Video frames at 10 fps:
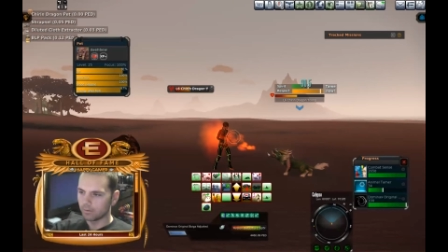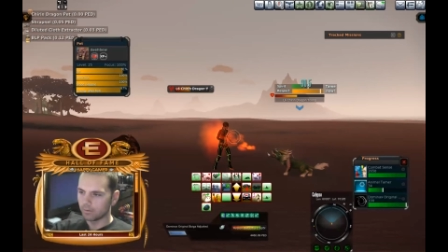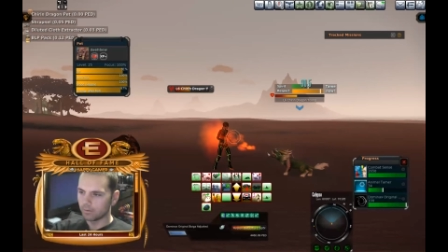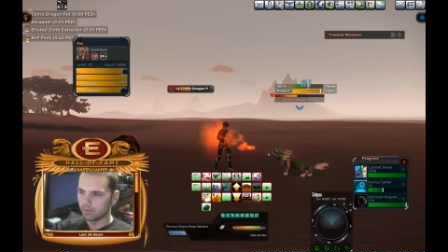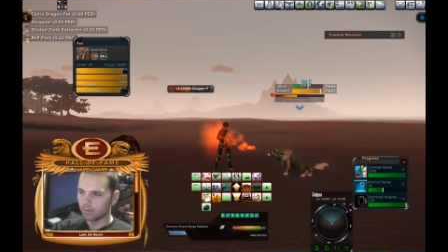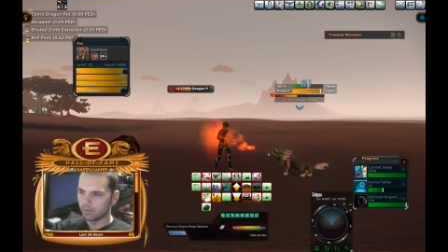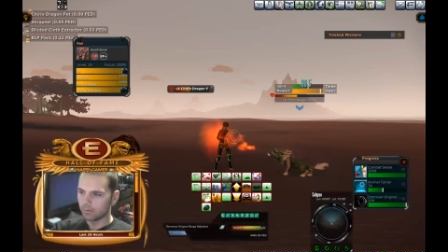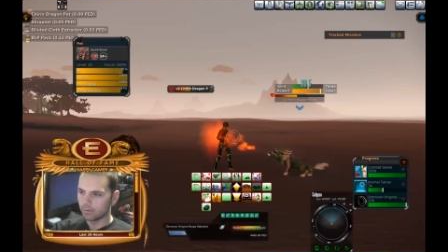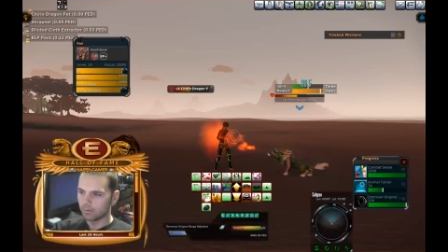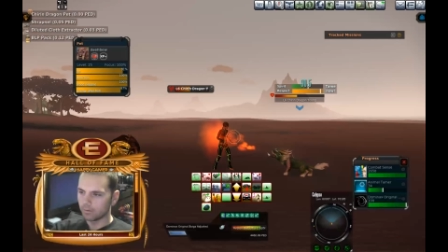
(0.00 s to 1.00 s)
and I can
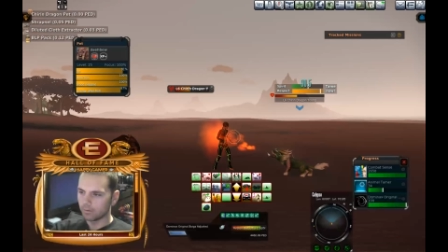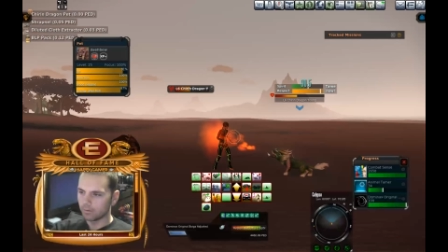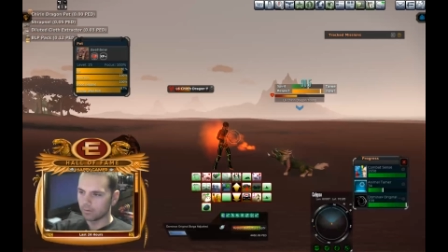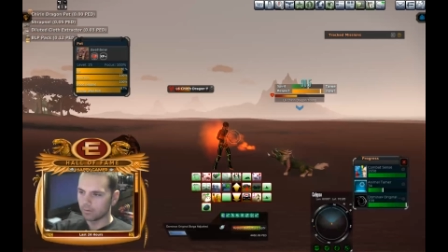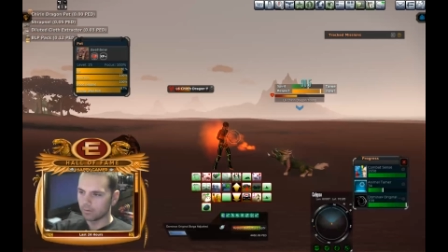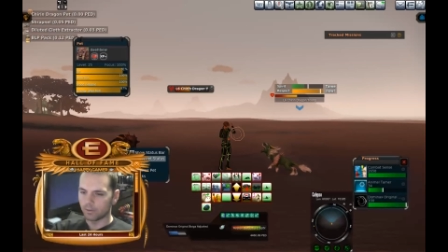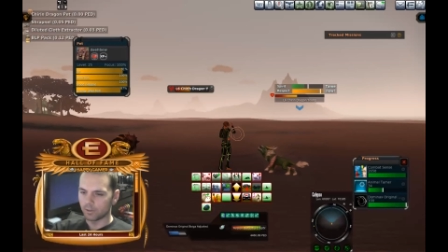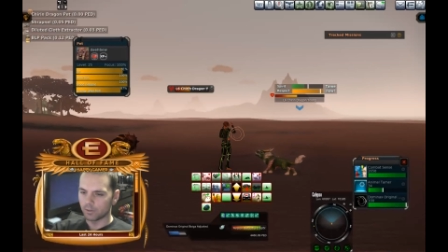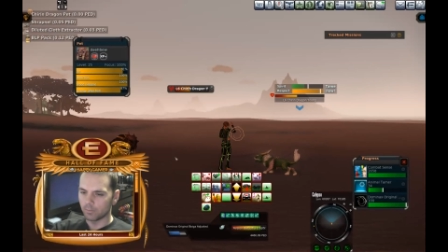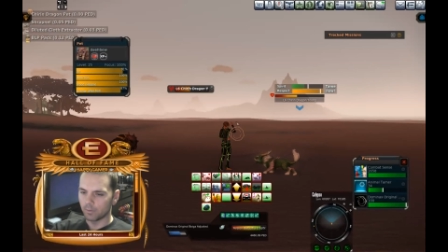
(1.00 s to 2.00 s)
specify that in
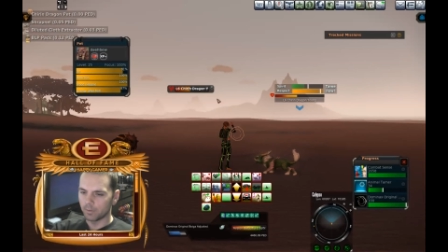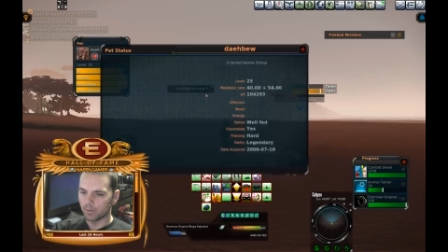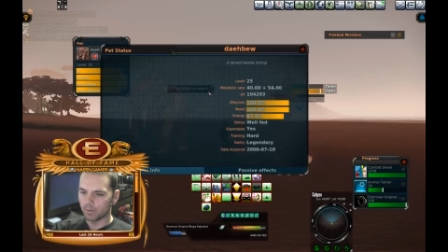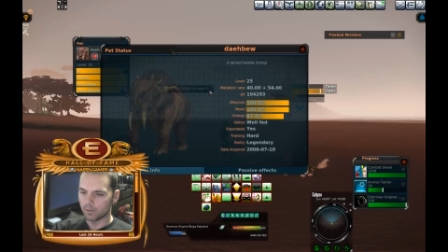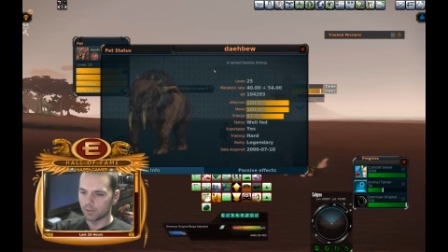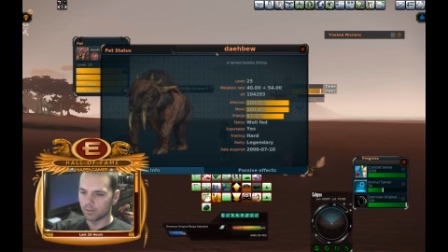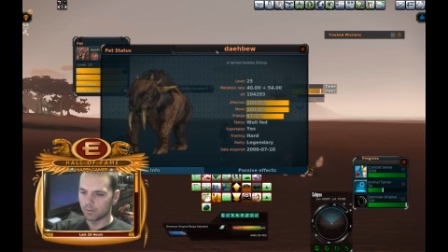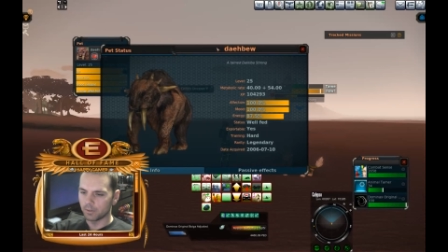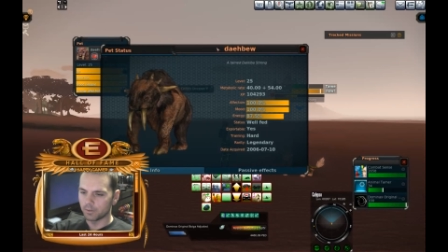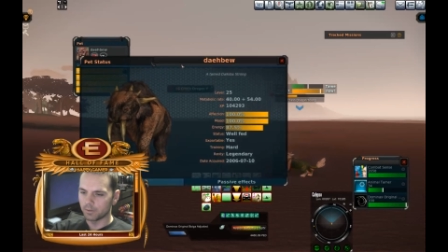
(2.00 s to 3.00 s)
just a moment. I'll show
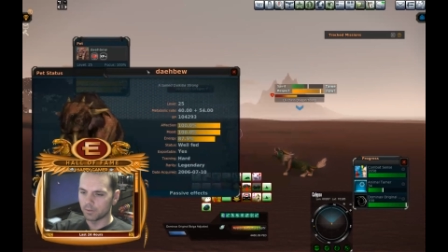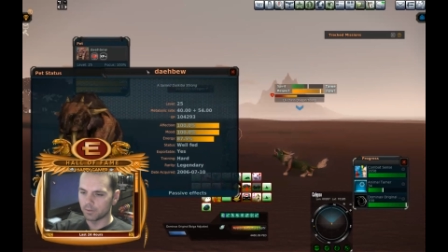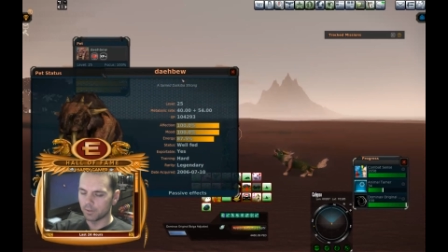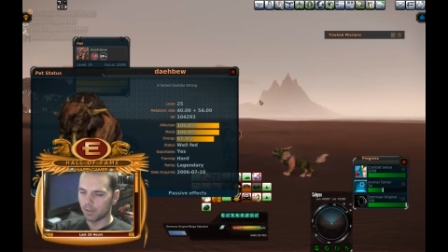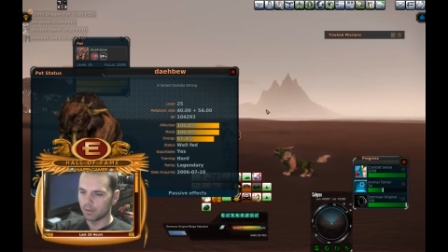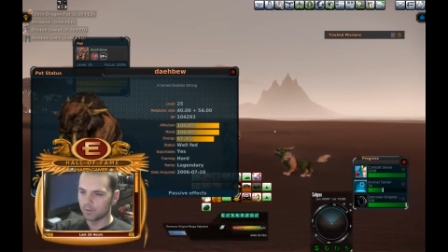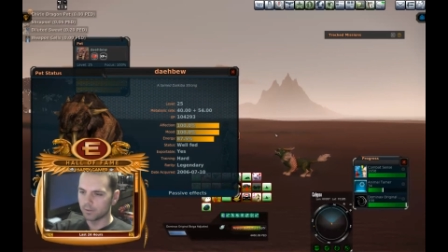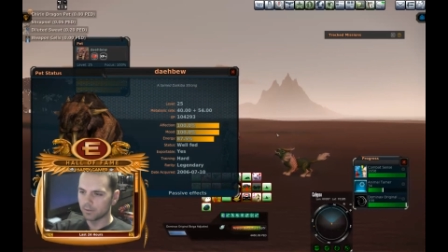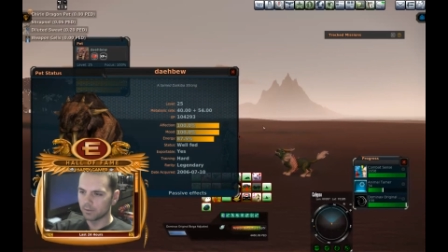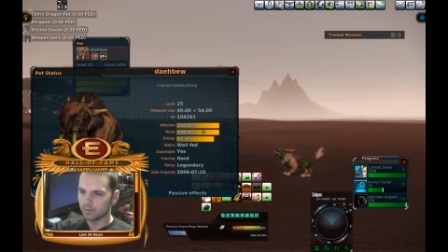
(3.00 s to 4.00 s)
his status,
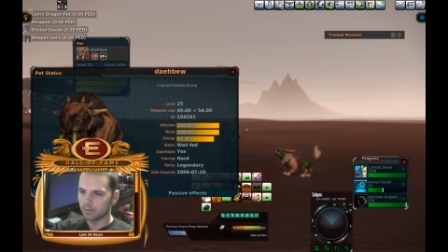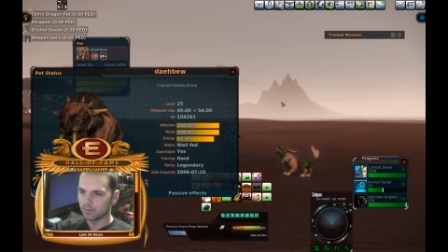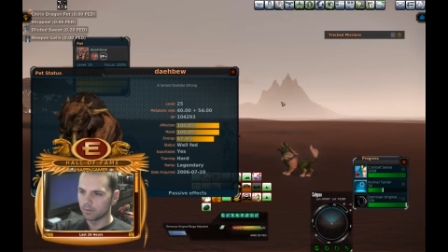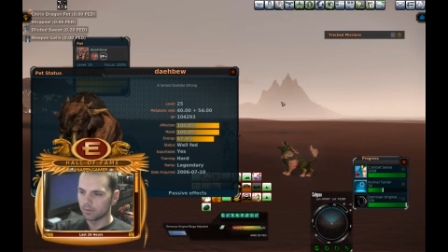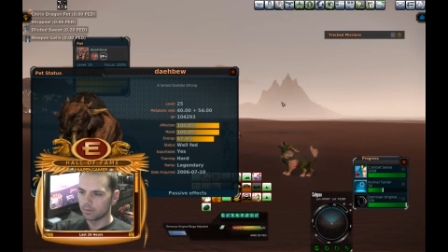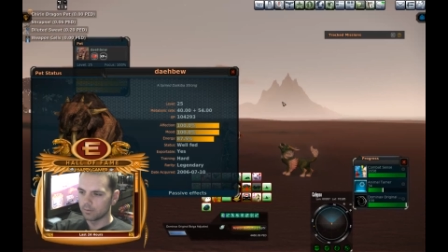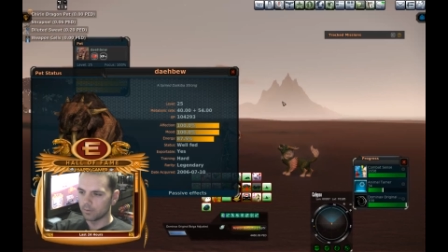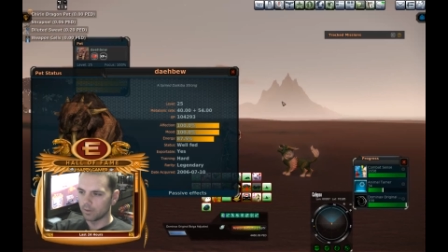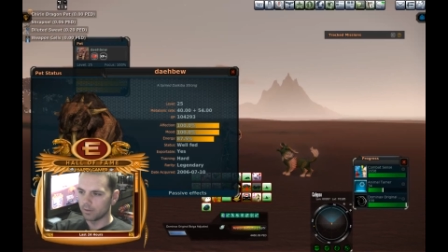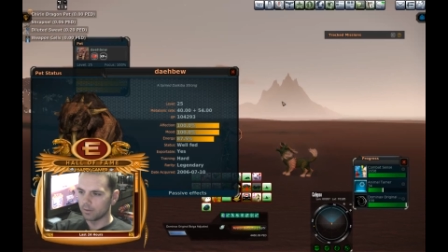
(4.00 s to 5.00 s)

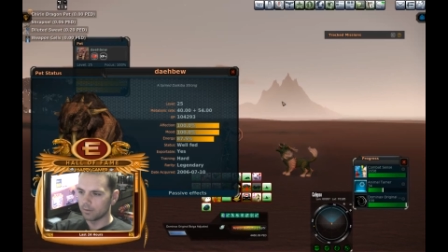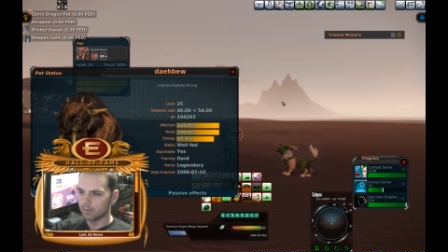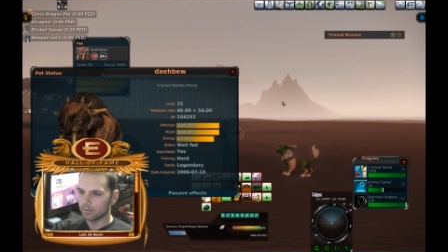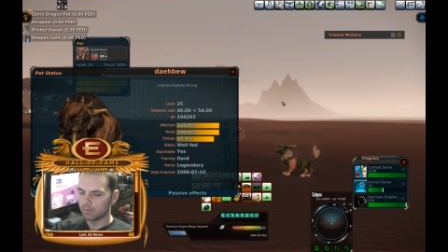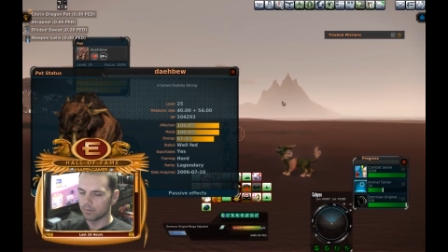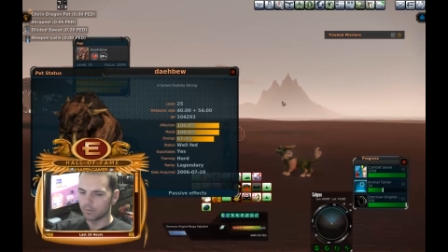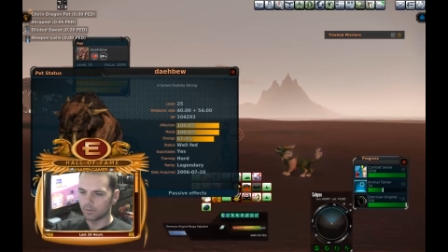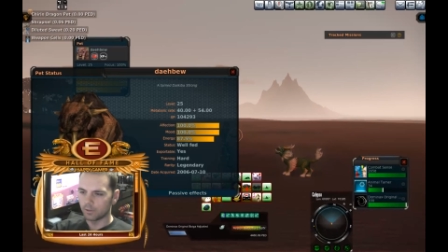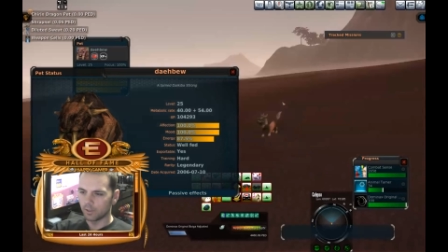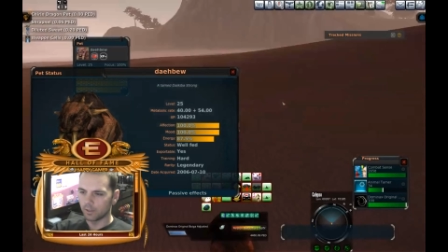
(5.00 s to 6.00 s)
right? This
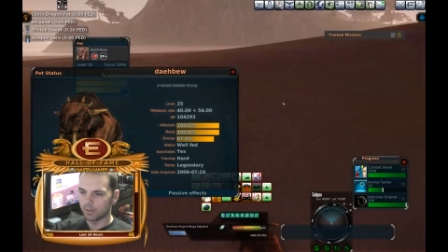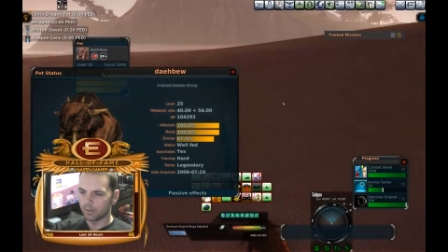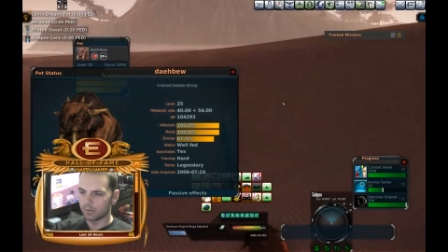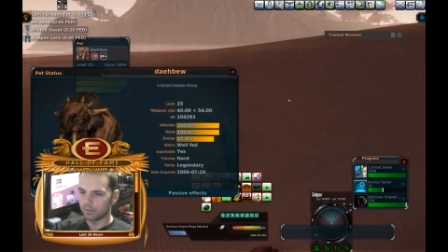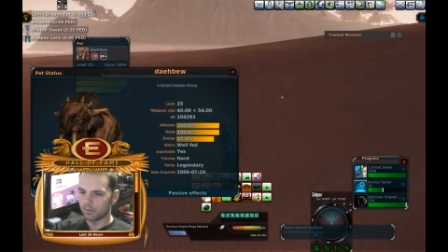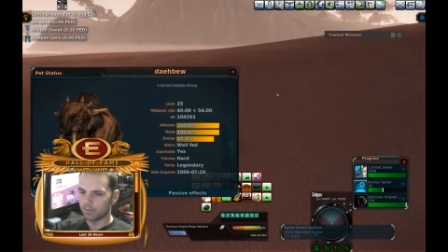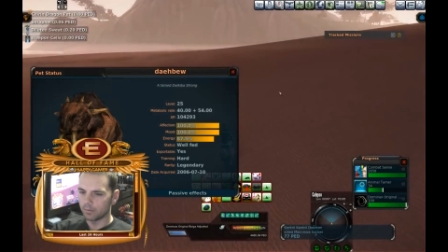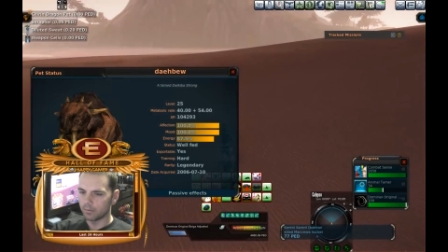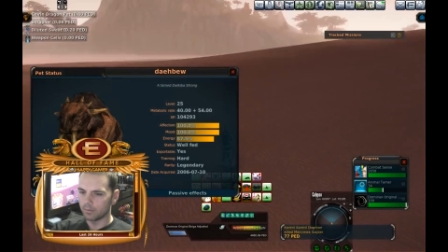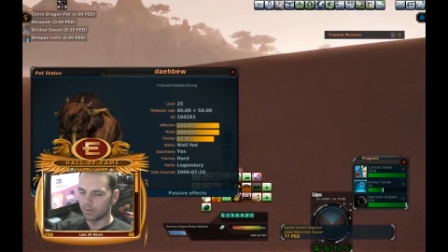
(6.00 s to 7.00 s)
giant
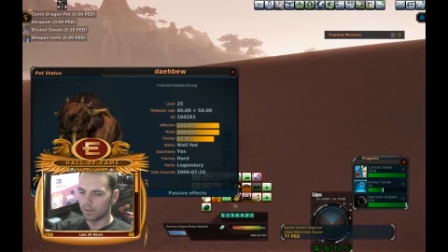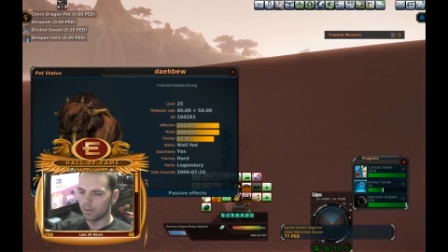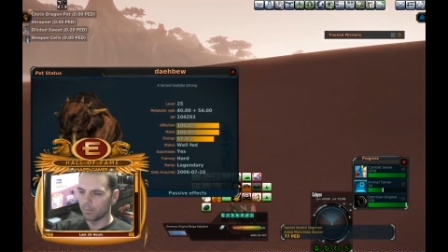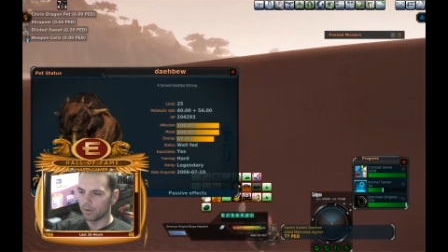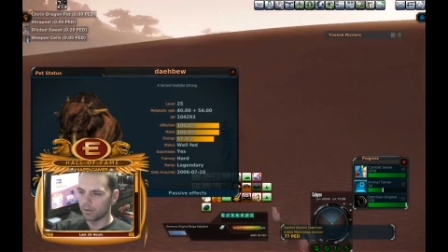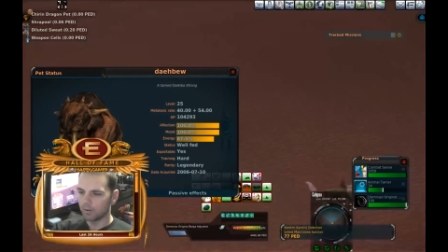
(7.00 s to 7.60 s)
Daikiba.